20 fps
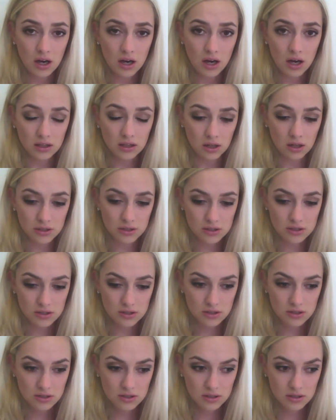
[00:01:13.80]
I lost
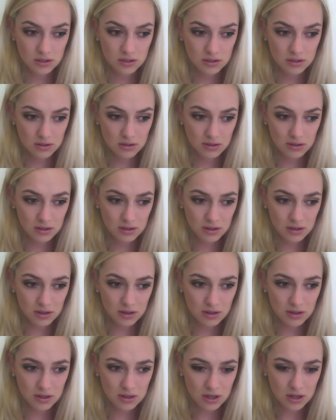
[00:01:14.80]

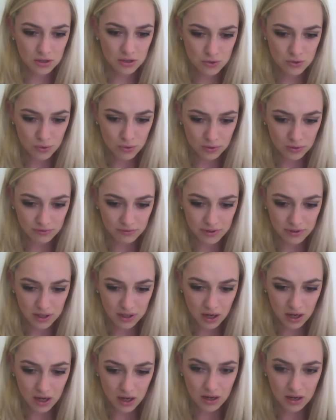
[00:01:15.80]
control of the
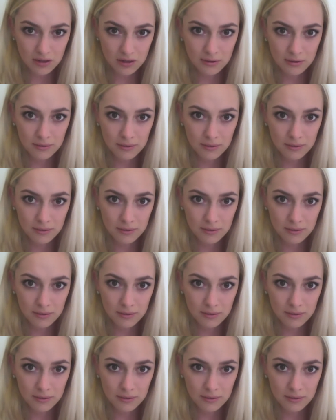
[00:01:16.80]
car